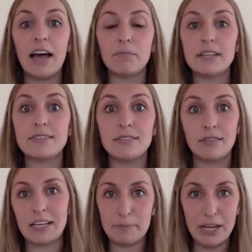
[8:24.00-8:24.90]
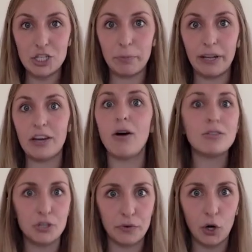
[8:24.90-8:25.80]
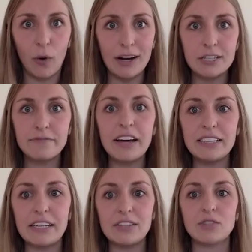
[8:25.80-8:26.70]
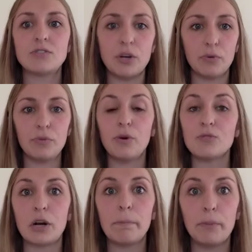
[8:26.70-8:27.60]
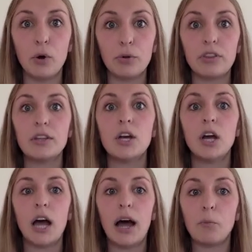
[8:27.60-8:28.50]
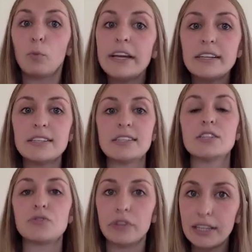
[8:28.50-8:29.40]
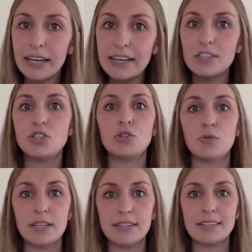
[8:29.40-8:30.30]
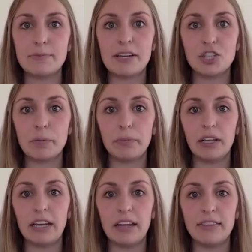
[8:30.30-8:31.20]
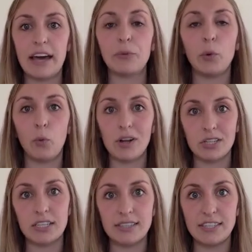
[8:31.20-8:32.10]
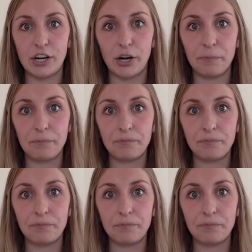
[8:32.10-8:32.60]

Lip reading: This expansion plan also requires funding, so those are both weaknesses related to this expansion plan that it will want to consider.